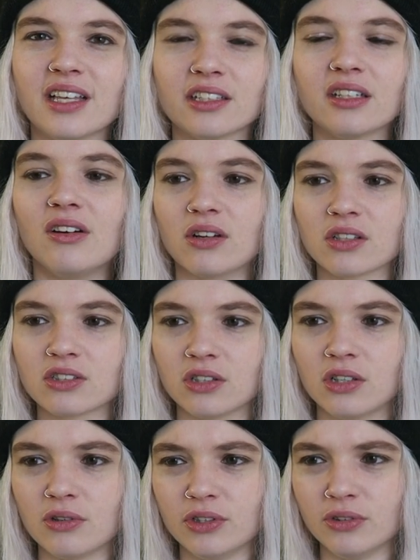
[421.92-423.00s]
that long,
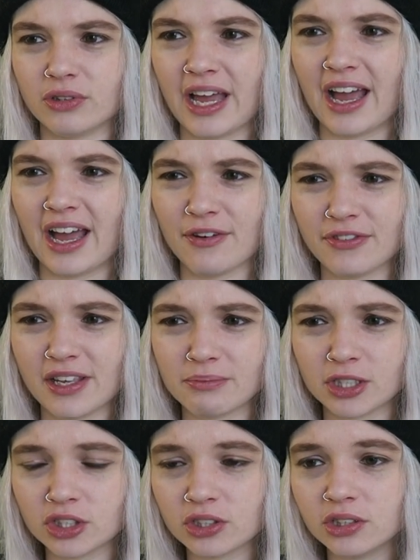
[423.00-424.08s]
so you don't have that
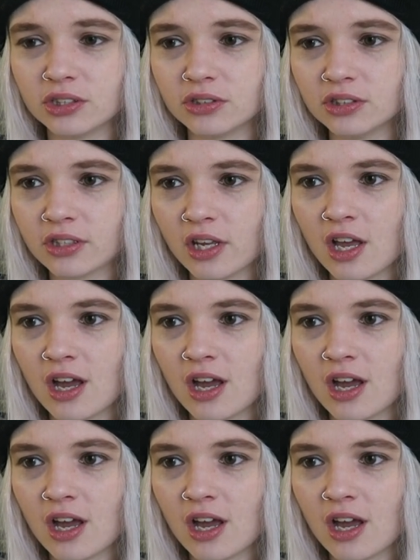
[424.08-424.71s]
much to use.